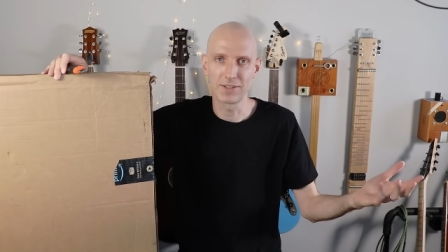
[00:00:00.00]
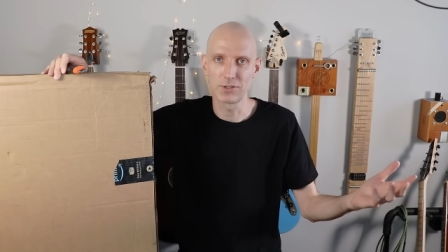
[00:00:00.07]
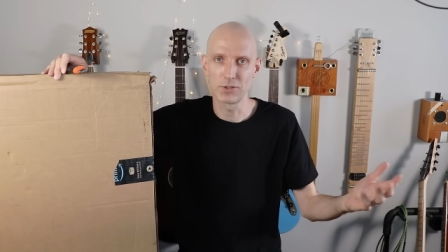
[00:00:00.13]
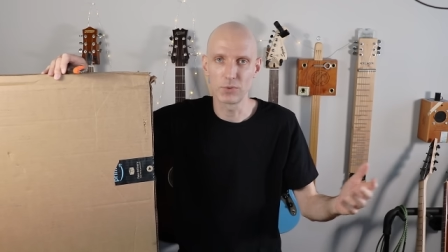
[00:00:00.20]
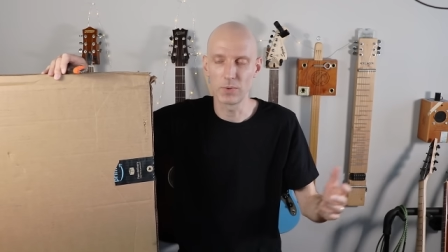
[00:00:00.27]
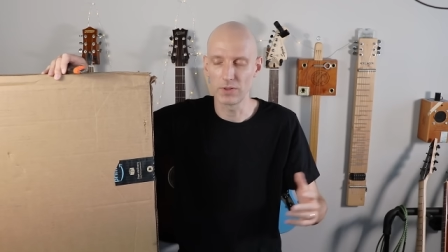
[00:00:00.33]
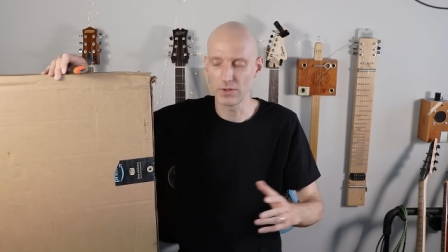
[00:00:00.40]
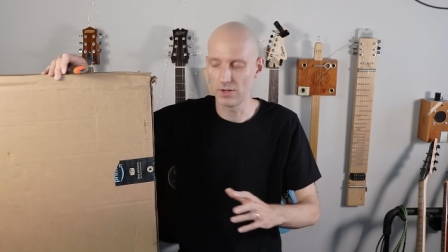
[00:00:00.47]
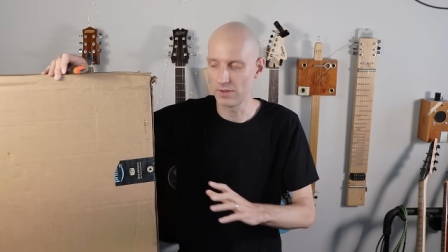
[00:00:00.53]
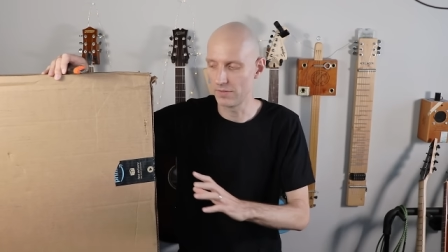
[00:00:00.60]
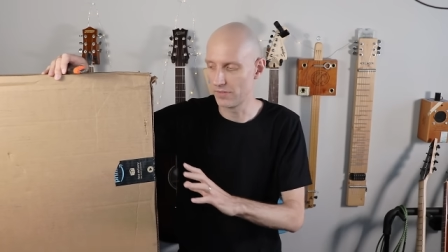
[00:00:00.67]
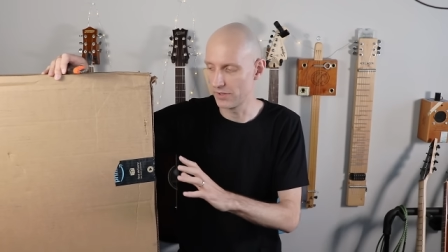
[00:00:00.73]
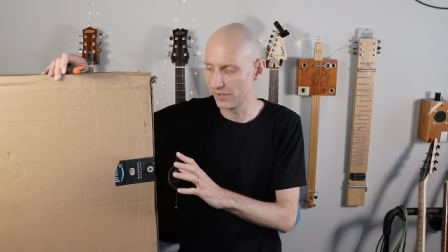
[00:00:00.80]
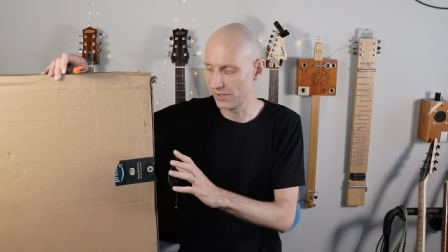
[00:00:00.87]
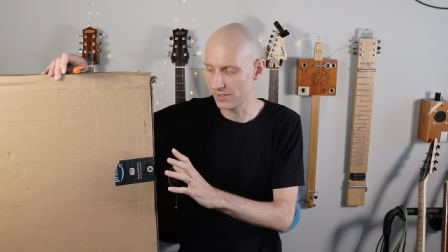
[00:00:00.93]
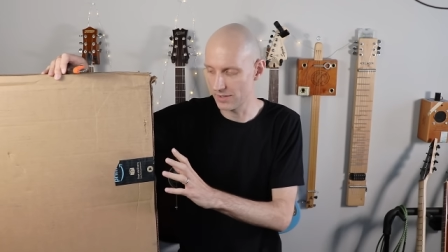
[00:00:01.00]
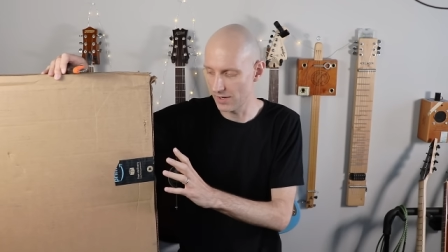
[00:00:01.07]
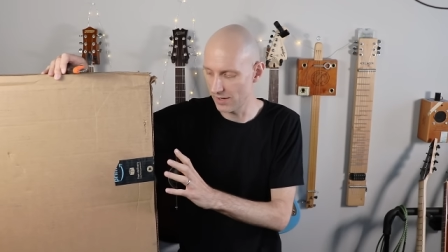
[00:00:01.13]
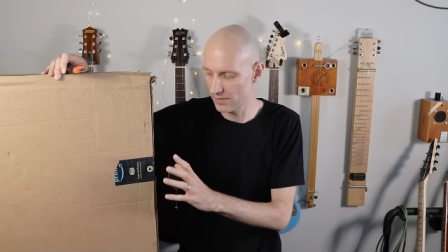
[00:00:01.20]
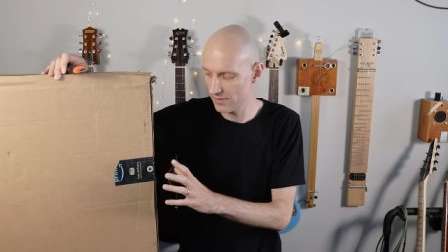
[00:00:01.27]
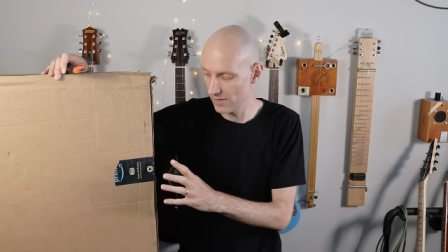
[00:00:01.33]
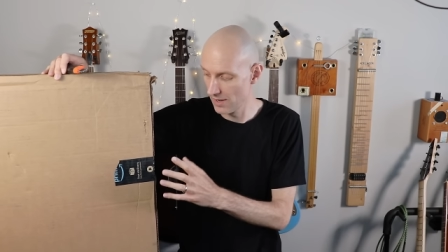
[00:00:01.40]
they do with all of their
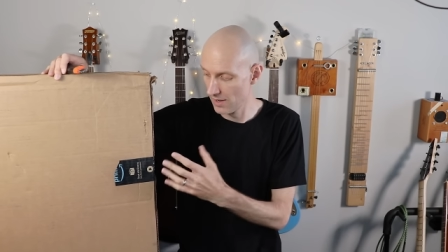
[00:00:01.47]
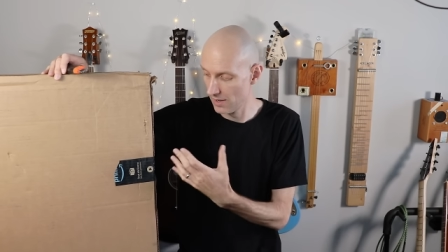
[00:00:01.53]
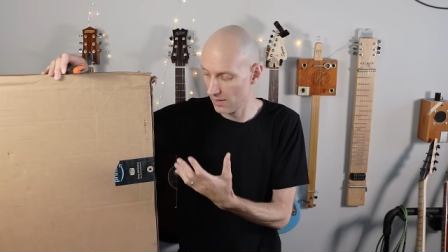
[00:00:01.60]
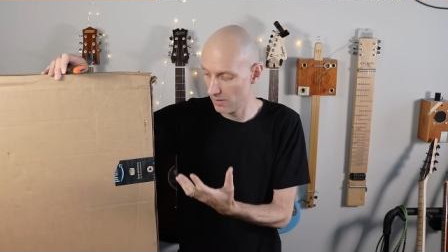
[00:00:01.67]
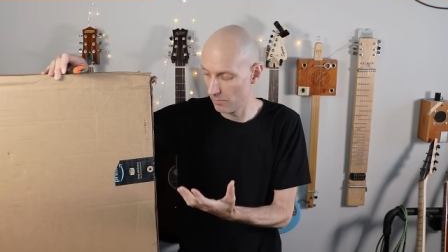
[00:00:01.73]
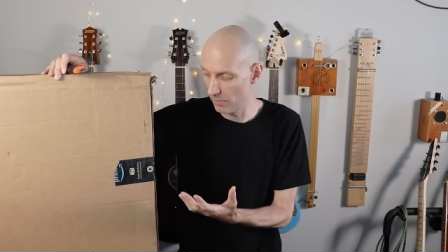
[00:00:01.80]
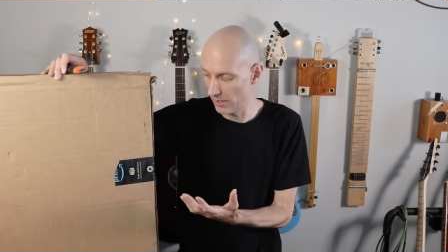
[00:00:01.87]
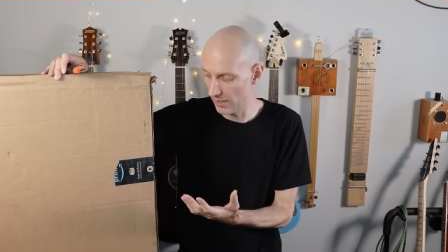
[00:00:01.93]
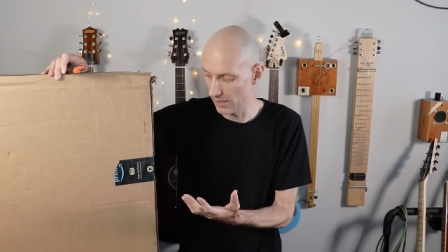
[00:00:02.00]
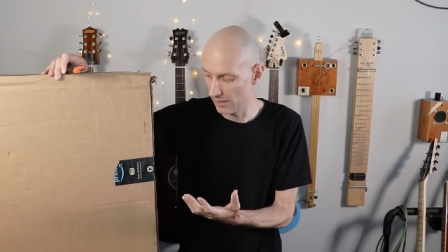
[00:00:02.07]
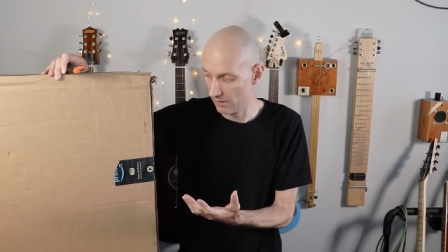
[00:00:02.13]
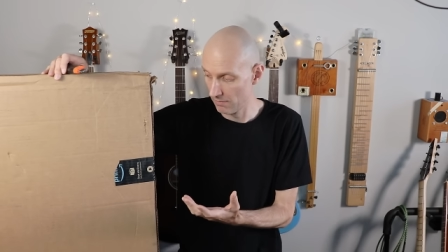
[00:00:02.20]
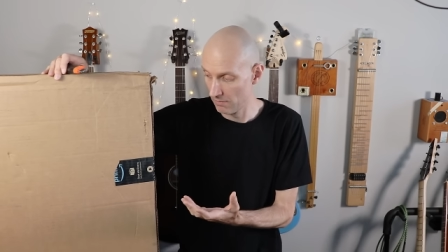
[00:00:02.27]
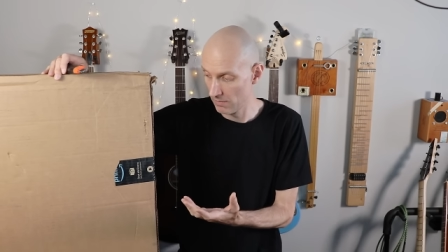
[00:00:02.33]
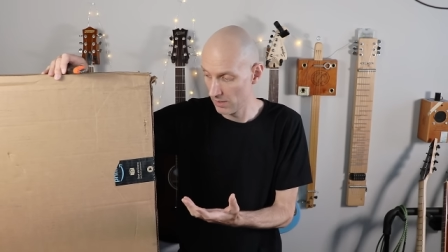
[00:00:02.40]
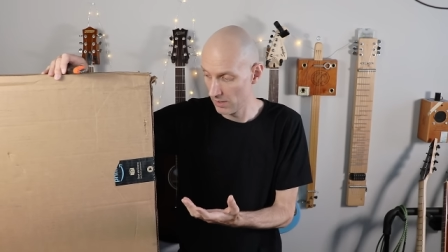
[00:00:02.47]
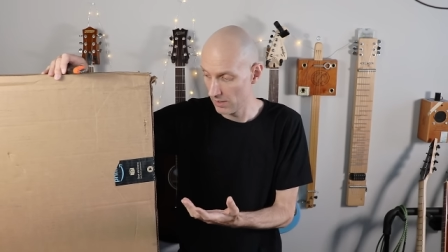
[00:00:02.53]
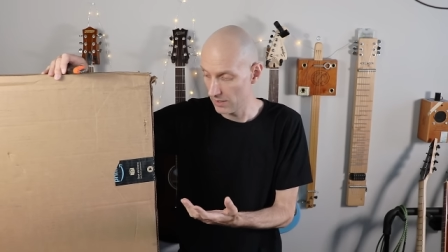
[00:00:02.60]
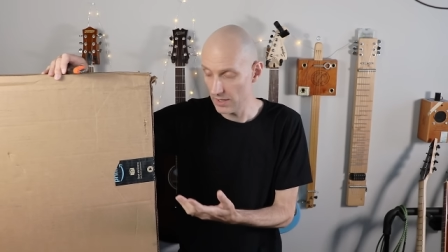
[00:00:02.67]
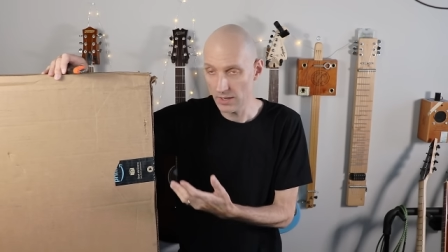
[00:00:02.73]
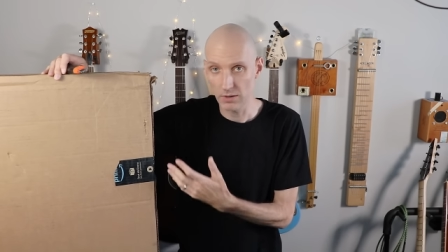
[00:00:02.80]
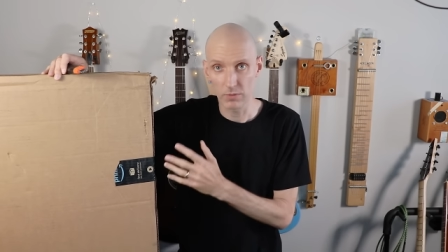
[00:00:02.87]
guitars. But
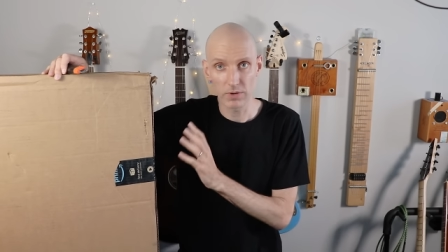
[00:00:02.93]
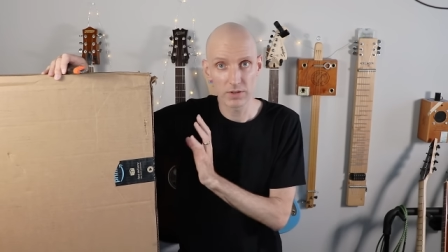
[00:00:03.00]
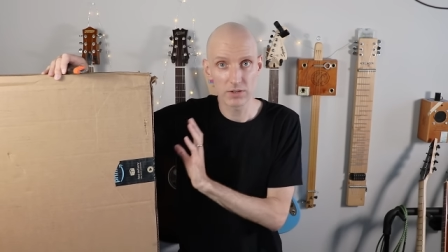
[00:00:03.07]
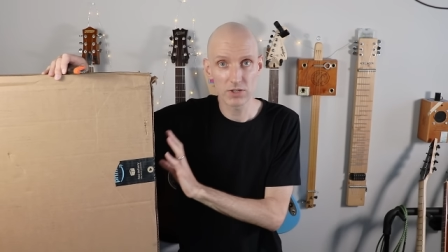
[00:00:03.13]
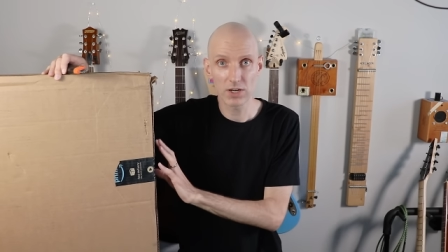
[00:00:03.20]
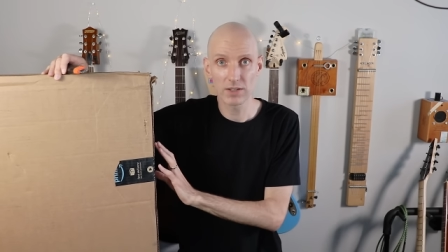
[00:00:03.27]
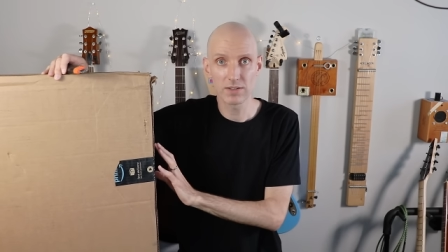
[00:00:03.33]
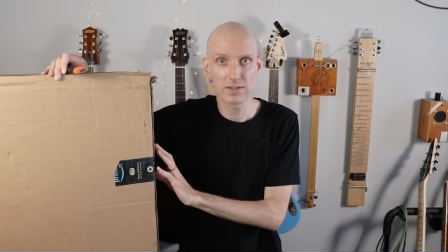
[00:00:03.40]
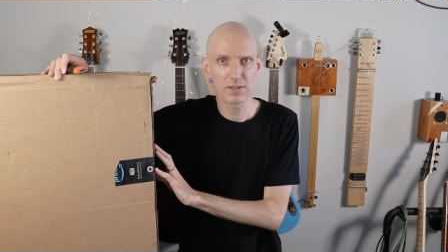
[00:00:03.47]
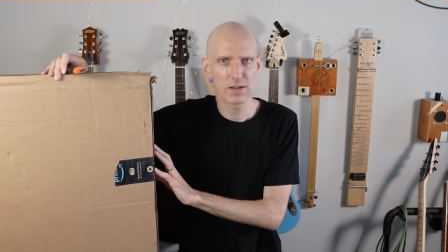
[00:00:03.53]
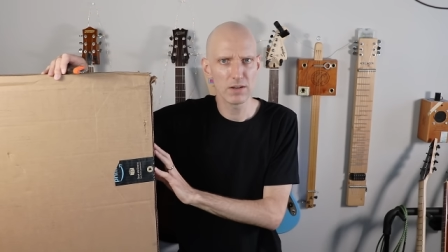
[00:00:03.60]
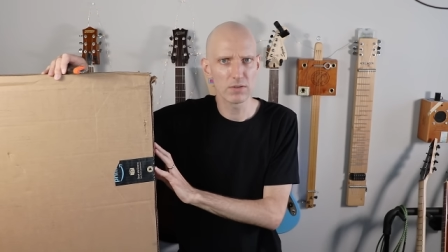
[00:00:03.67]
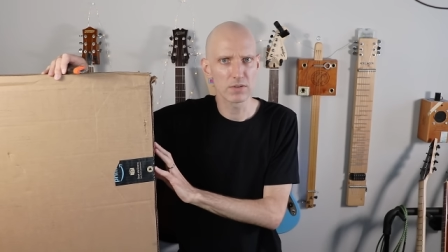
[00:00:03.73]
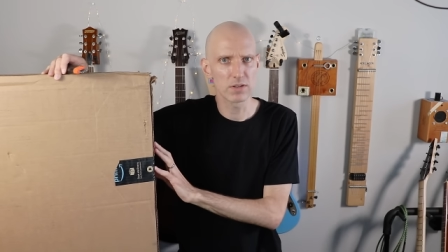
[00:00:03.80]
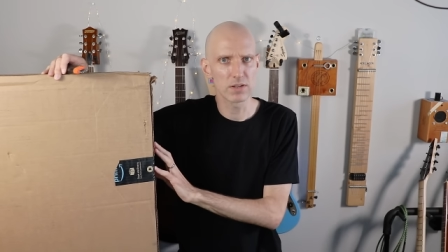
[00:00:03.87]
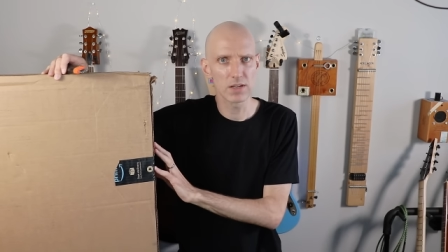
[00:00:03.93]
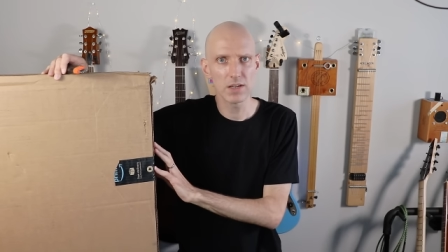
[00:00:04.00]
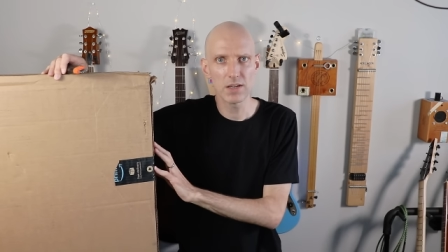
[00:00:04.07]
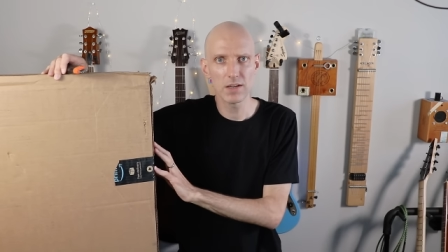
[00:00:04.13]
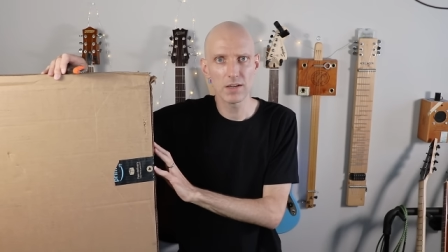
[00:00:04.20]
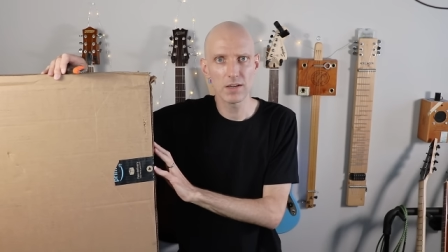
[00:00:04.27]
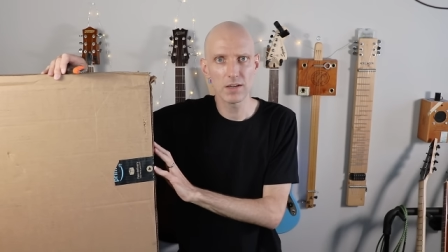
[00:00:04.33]
yeah, we're gonna check this out,
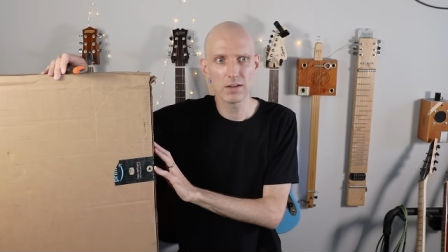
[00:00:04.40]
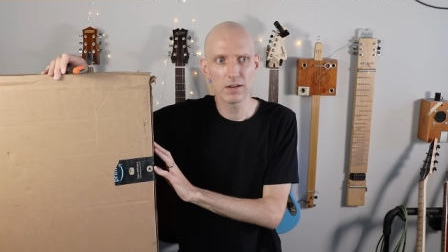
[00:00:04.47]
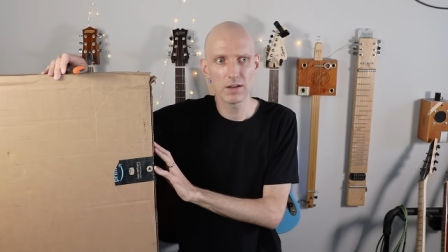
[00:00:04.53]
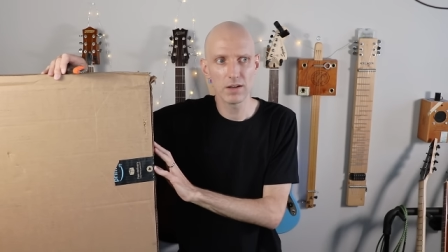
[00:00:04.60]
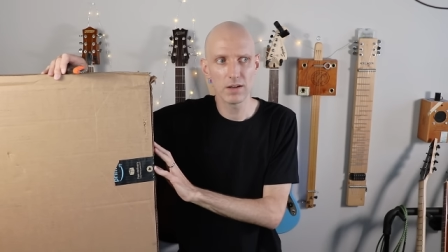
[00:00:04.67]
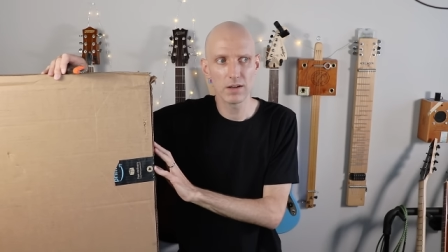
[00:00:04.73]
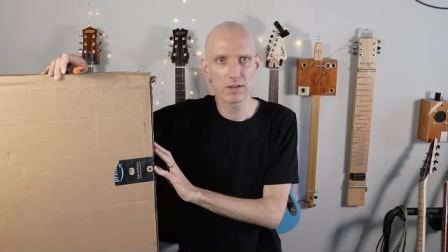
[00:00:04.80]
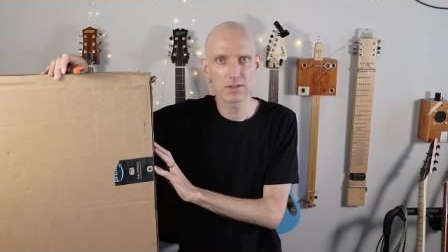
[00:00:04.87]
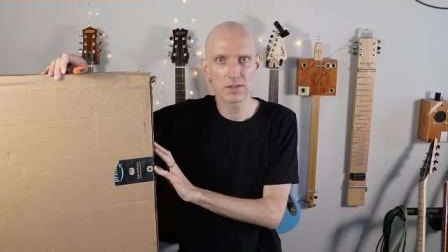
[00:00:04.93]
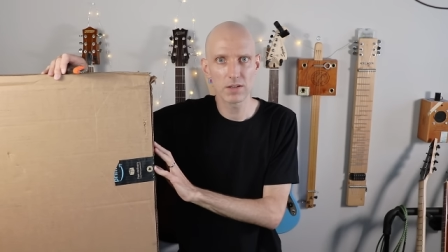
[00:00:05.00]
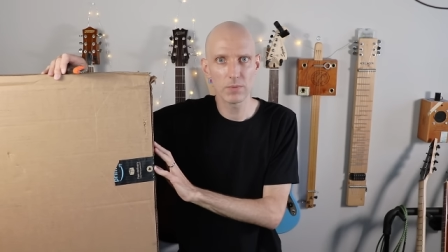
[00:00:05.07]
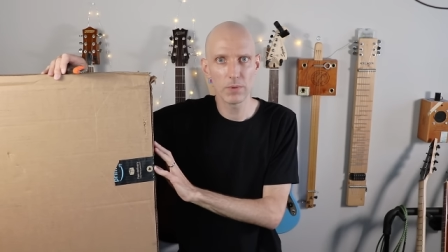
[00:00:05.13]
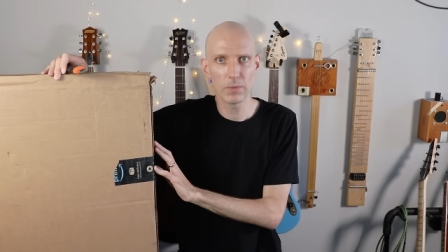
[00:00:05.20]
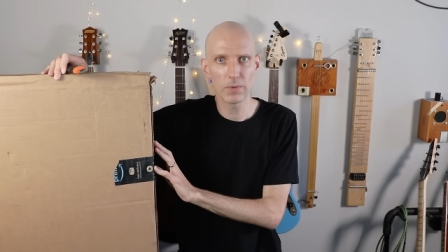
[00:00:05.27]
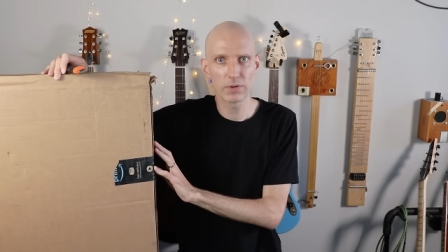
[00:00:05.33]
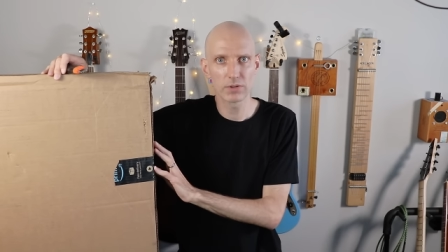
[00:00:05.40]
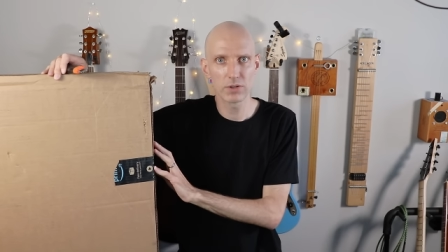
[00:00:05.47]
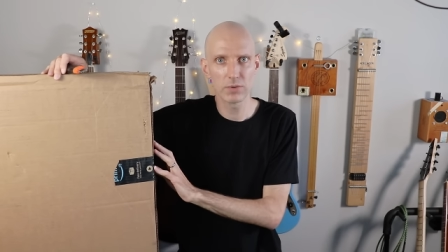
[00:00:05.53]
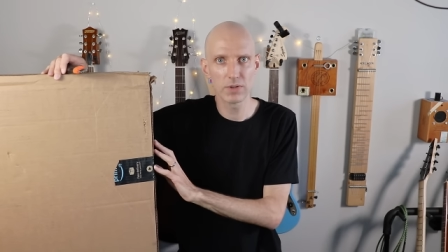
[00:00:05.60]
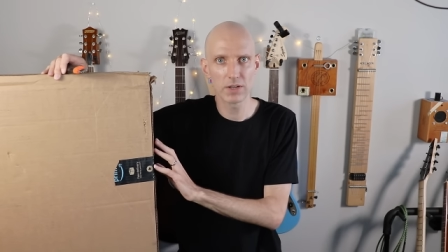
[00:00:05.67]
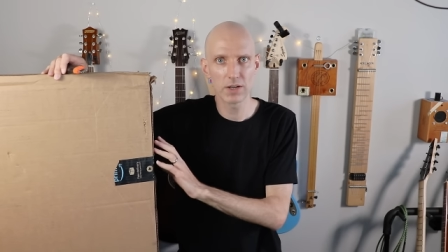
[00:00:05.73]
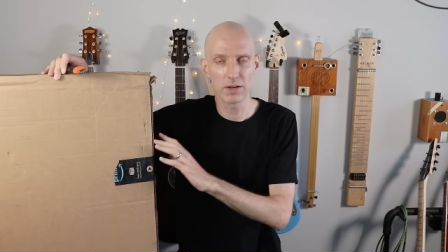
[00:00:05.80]
see what we're
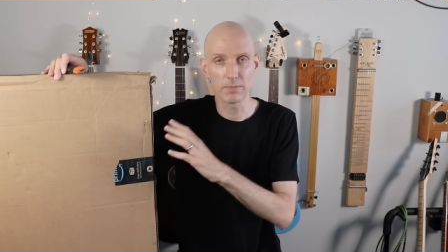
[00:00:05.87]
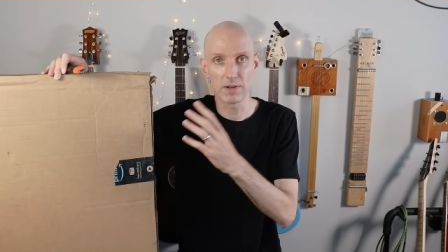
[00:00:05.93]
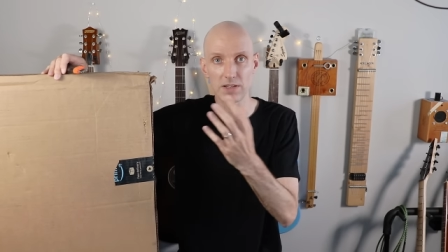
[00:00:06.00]
doing here.